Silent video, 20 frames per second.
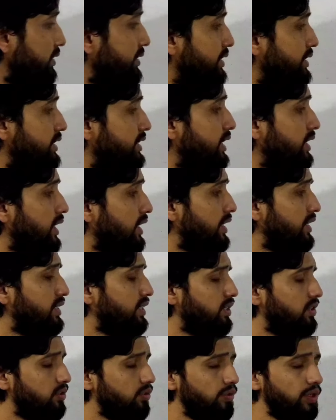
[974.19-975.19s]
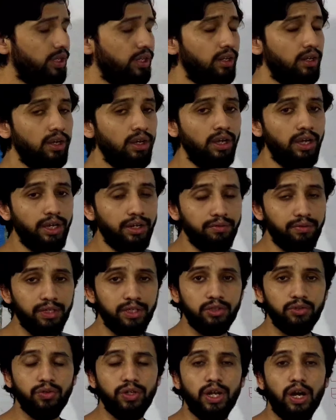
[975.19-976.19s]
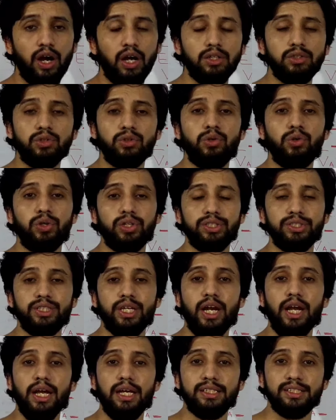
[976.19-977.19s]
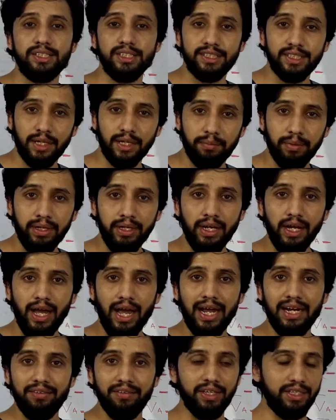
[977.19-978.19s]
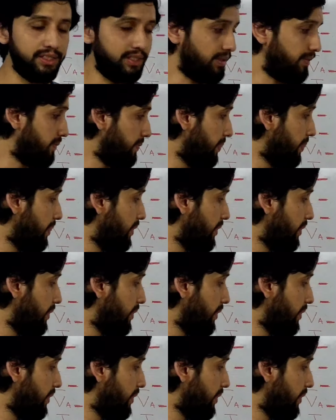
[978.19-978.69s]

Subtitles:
This is the condition in which you will also notice the ST segment elevation.